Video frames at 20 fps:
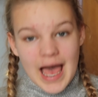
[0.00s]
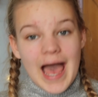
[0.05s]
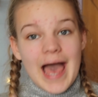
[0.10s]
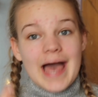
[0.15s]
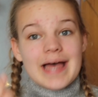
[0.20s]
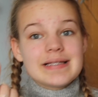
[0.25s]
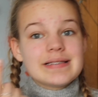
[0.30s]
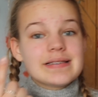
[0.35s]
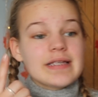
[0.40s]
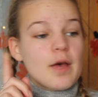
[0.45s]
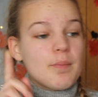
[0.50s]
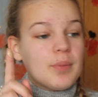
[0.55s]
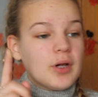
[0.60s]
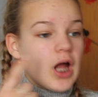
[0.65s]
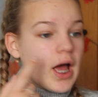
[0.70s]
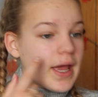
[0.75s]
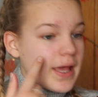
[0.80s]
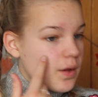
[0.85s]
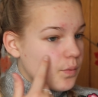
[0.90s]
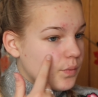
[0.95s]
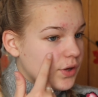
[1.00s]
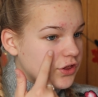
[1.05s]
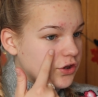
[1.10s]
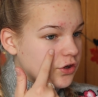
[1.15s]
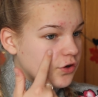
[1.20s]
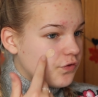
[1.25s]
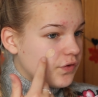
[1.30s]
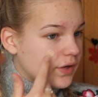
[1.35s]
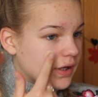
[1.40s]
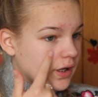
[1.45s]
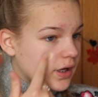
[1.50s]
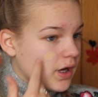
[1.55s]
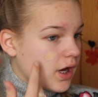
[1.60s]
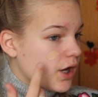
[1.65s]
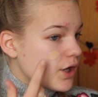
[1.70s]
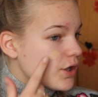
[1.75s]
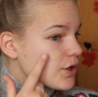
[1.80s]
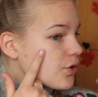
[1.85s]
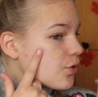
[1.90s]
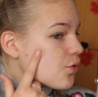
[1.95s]
And apply it with your
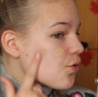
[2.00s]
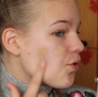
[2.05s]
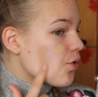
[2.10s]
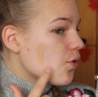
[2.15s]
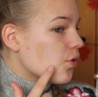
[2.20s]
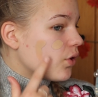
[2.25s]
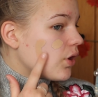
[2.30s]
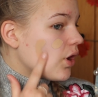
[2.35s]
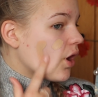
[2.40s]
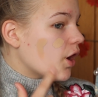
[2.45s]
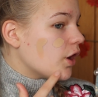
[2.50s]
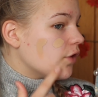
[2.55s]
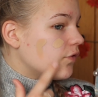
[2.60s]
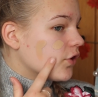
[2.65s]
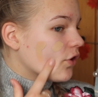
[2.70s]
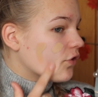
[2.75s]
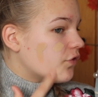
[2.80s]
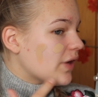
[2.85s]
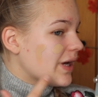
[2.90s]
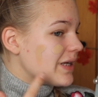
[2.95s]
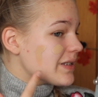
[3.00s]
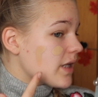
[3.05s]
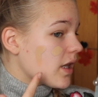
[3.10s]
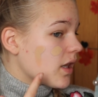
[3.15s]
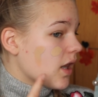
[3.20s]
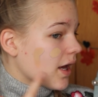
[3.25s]
finger all over your face.